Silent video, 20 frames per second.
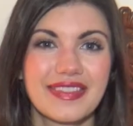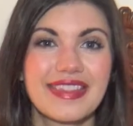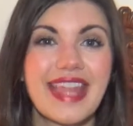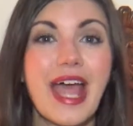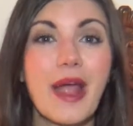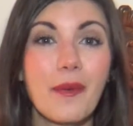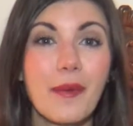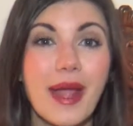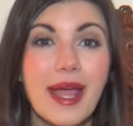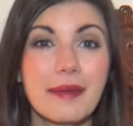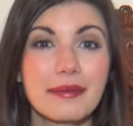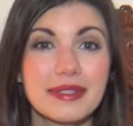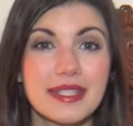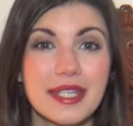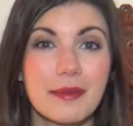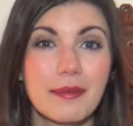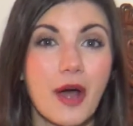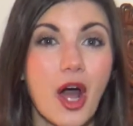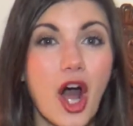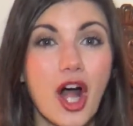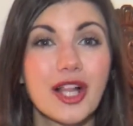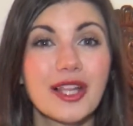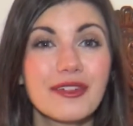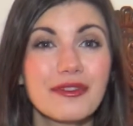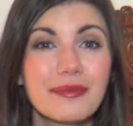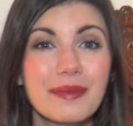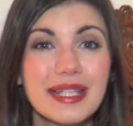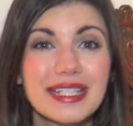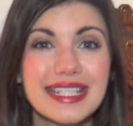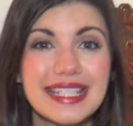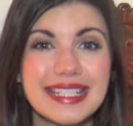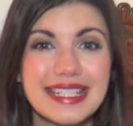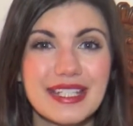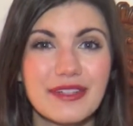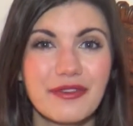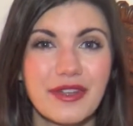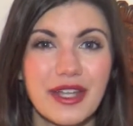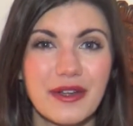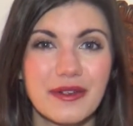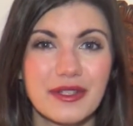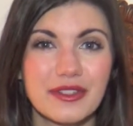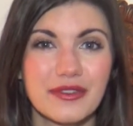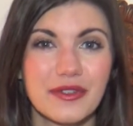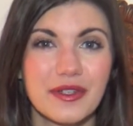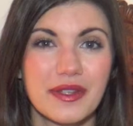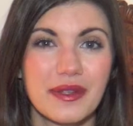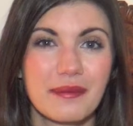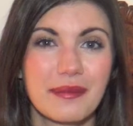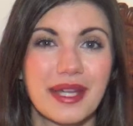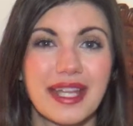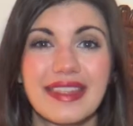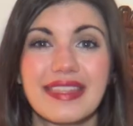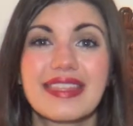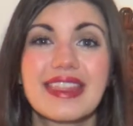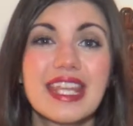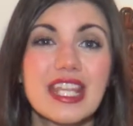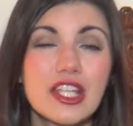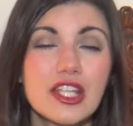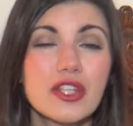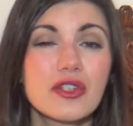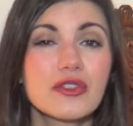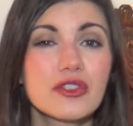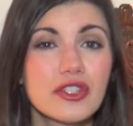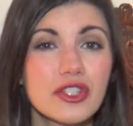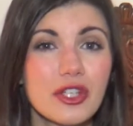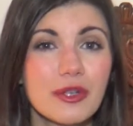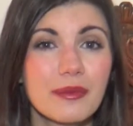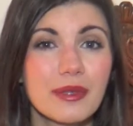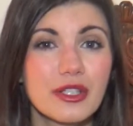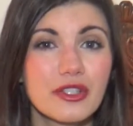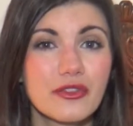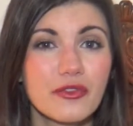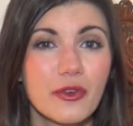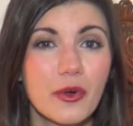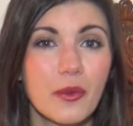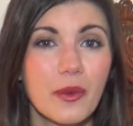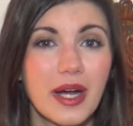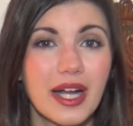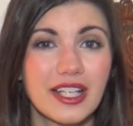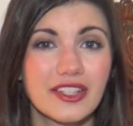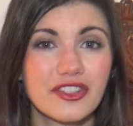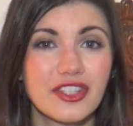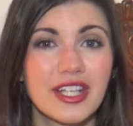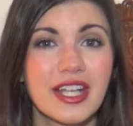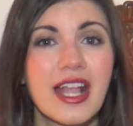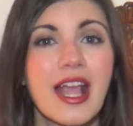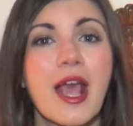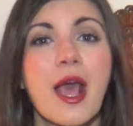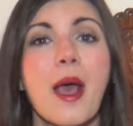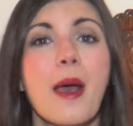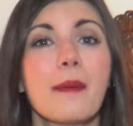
That wraps up all of my Disney favorites for the month. Thank you so much for watching.